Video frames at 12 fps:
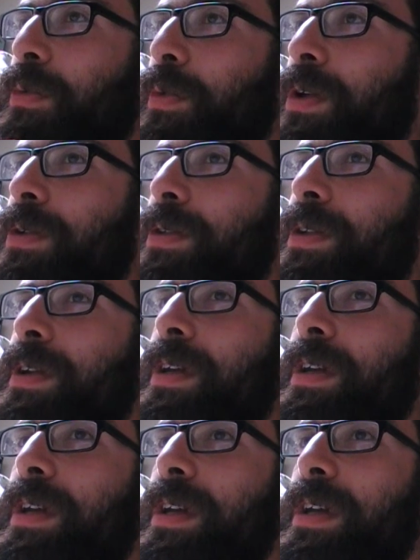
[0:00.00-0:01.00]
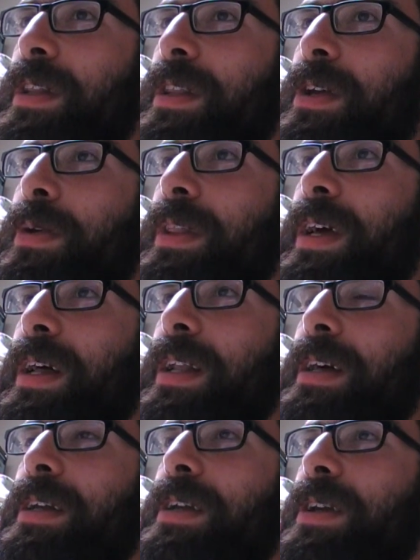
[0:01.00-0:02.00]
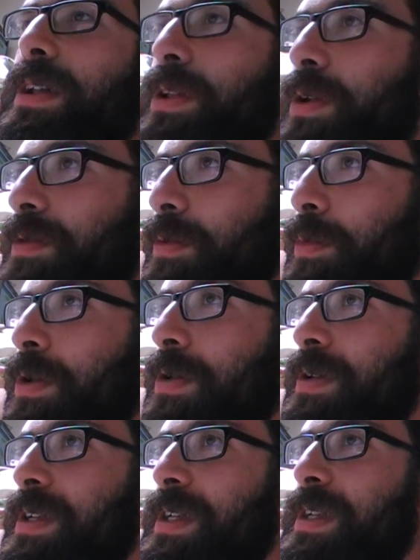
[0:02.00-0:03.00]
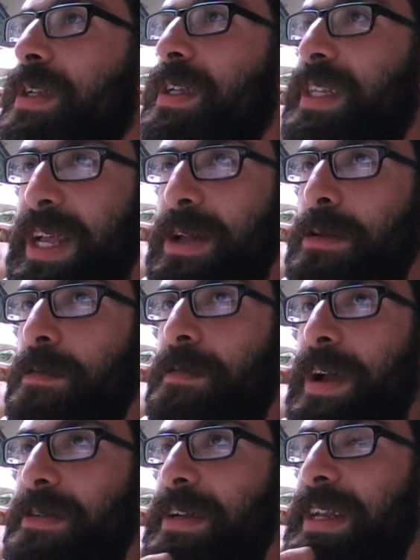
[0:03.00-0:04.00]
world doing that. Like, a lot of the world is still very